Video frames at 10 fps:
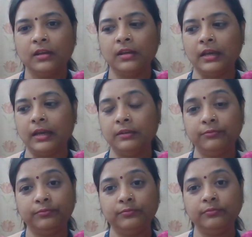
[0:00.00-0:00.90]

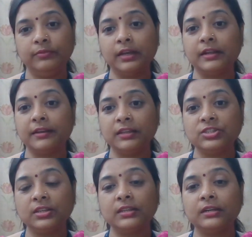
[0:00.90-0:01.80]
And we are
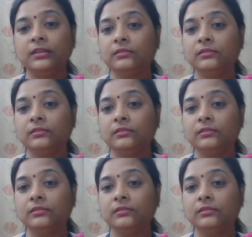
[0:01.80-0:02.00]
arranging the